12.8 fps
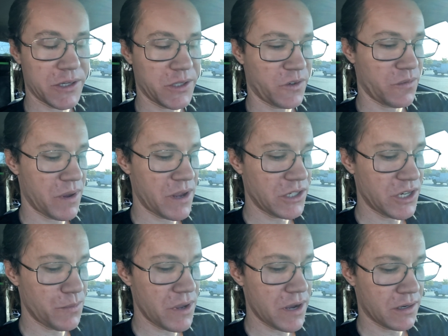batch from
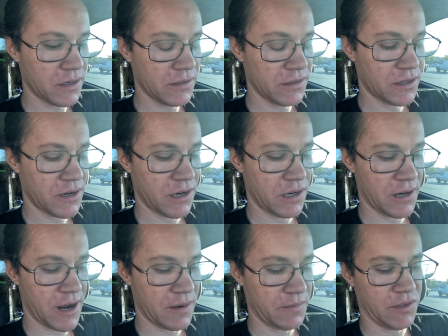HEB on
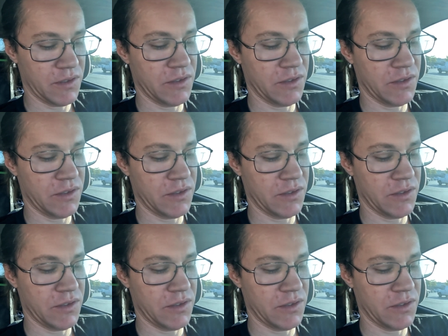Instacart. I'm